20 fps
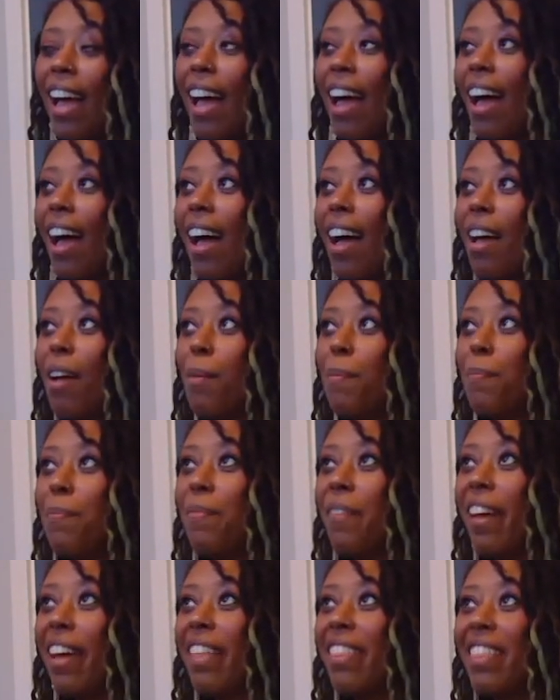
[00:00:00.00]

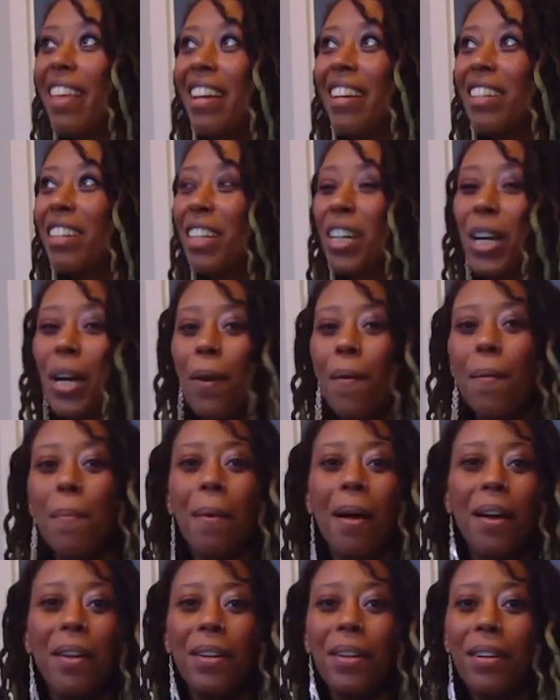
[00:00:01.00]
and then go
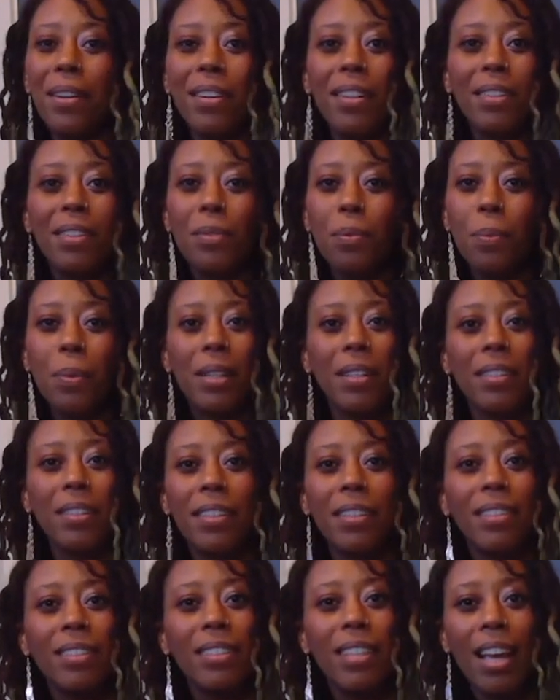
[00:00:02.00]
about your weird
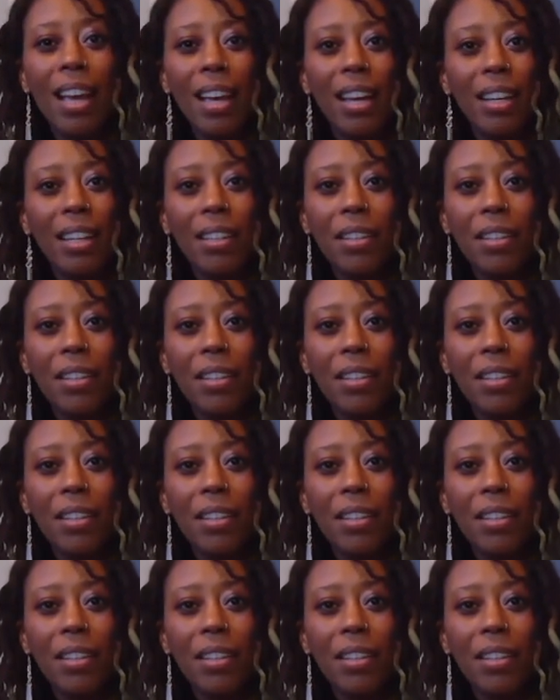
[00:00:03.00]
little day.